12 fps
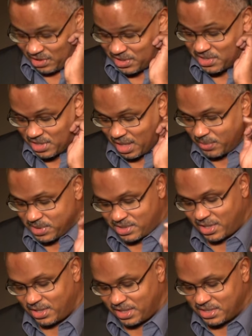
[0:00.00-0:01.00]
just as I was
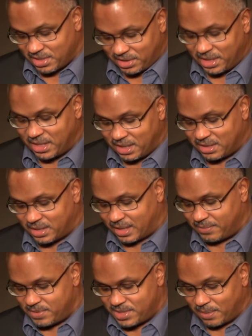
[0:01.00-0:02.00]
starting to think
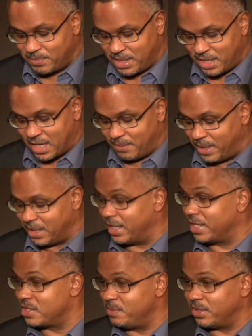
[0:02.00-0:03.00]
that someday I might
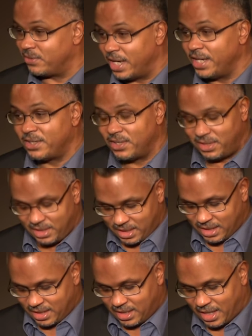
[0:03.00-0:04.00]
like to be a writer,
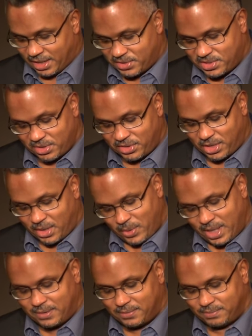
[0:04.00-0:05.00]
I also thought,
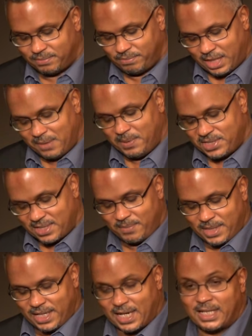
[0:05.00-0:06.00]
well, maybe
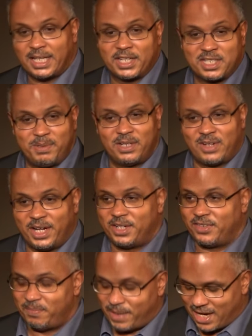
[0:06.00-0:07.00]
someday I'd like to be a
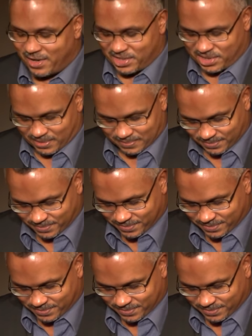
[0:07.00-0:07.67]
writer in Paris.